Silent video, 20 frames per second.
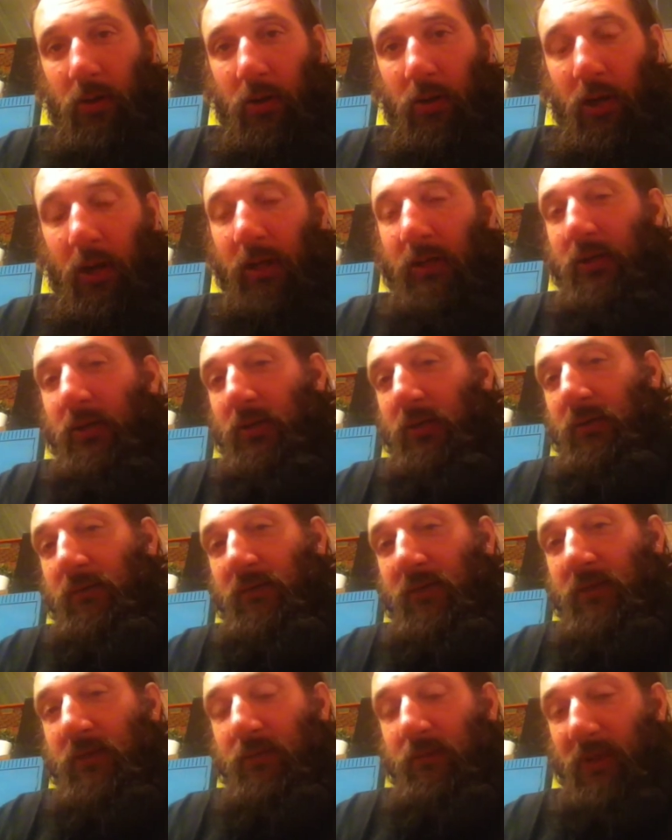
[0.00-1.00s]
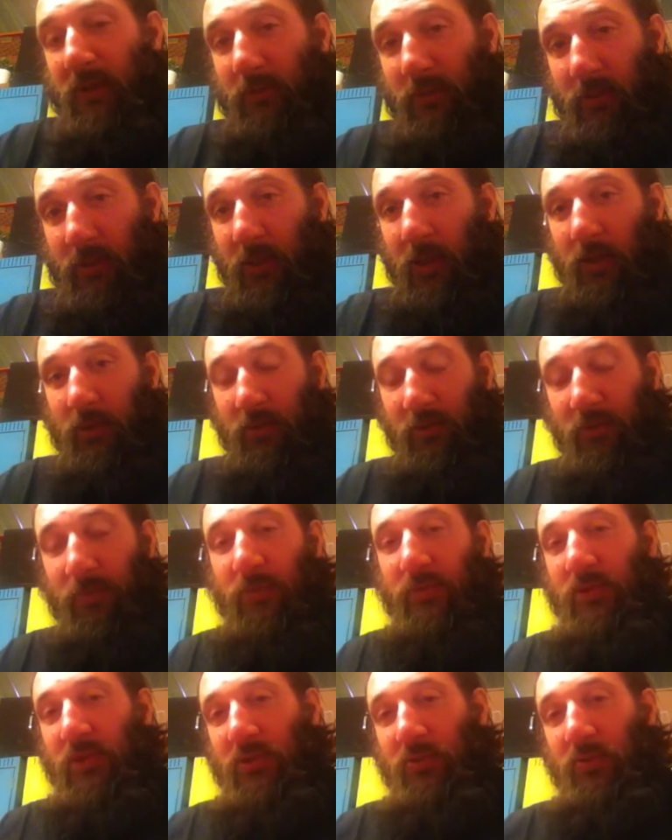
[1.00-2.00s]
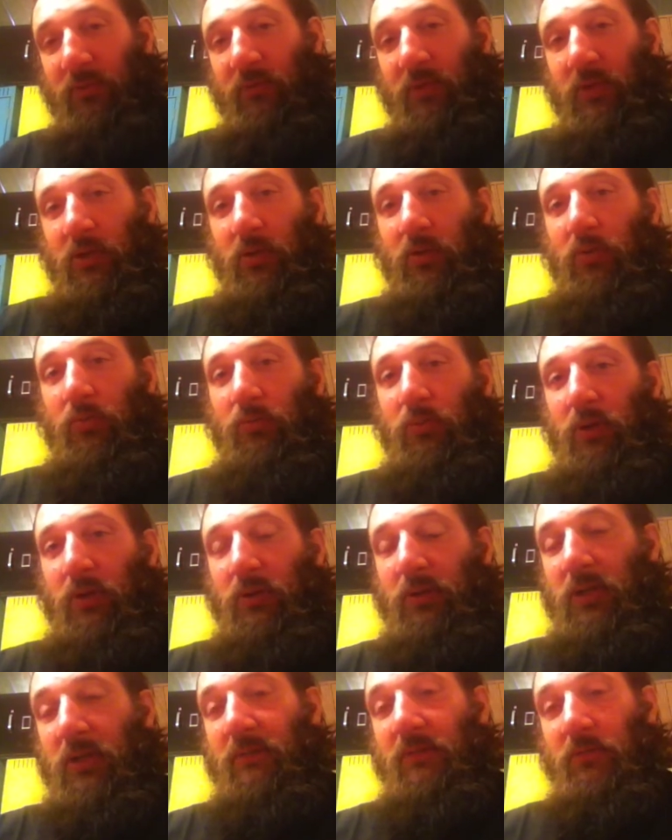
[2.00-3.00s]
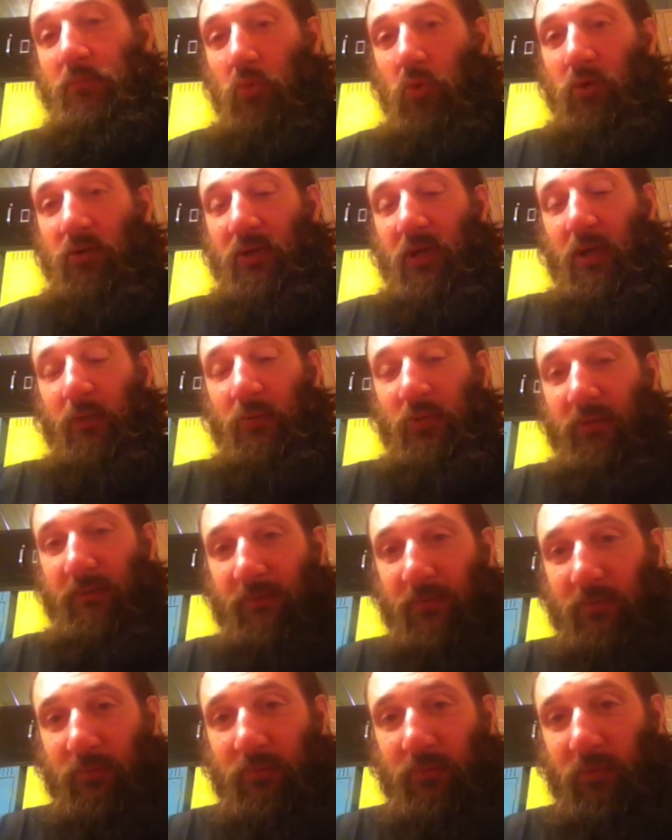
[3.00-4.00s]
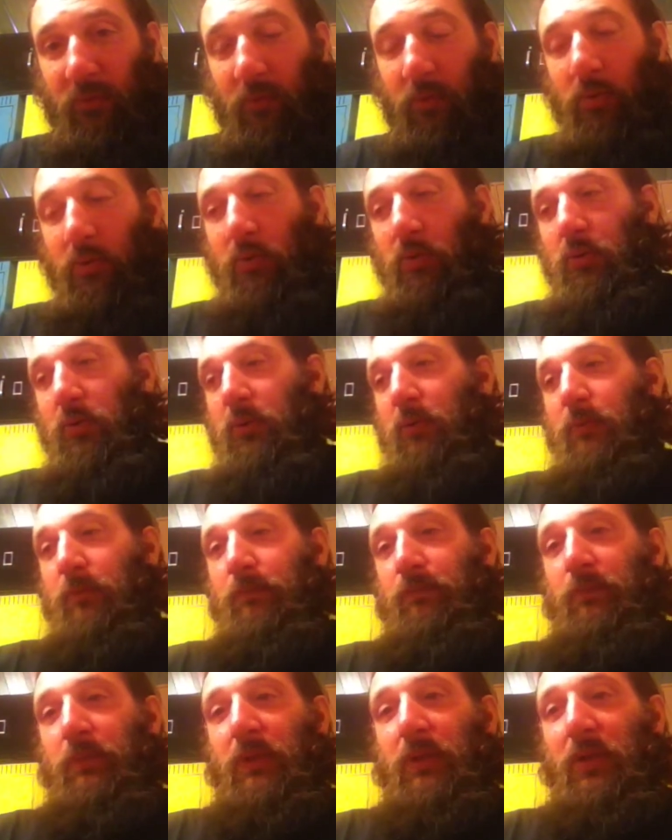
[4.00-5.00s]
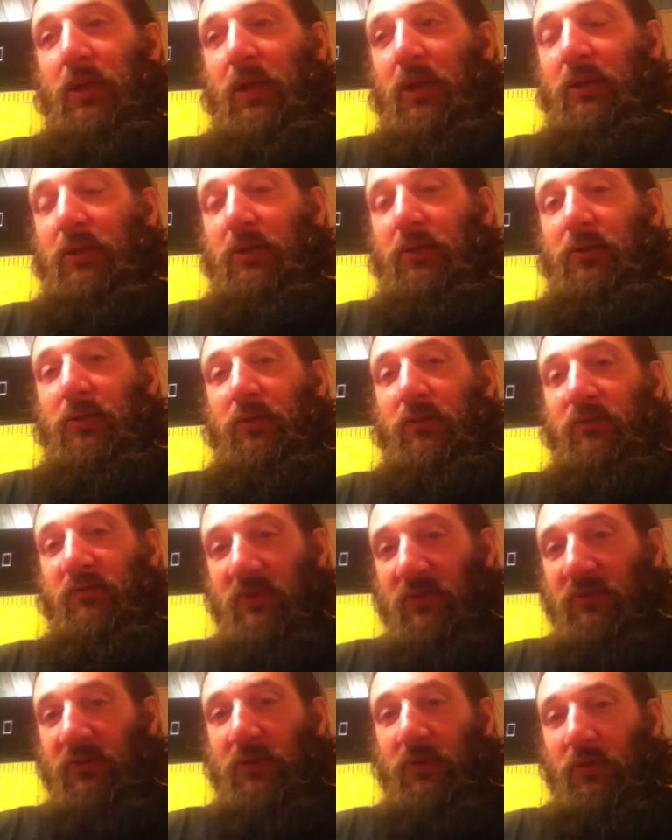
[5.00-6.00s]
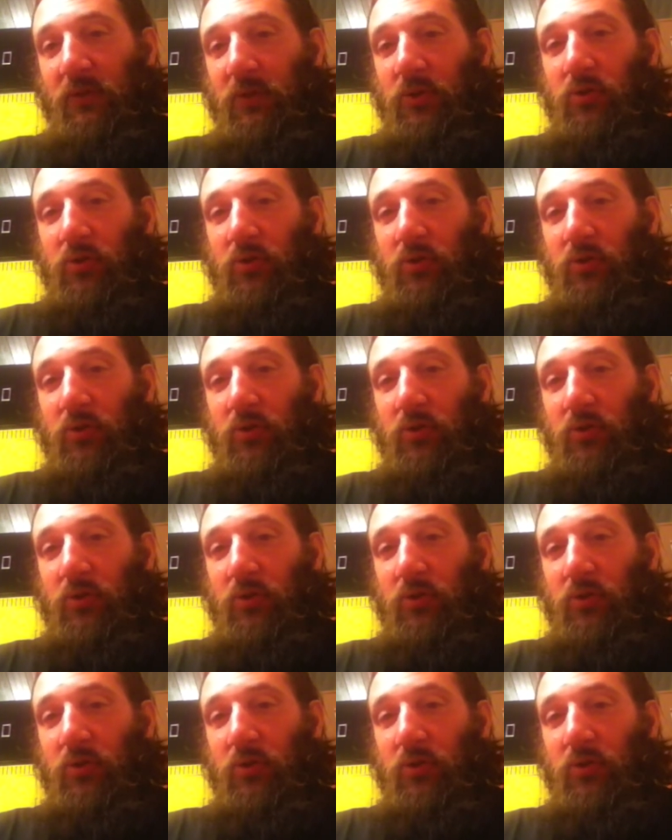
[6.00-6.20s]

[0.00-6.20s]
I can convince, maybe not in this particular video, but given more time in the future, I can convincingly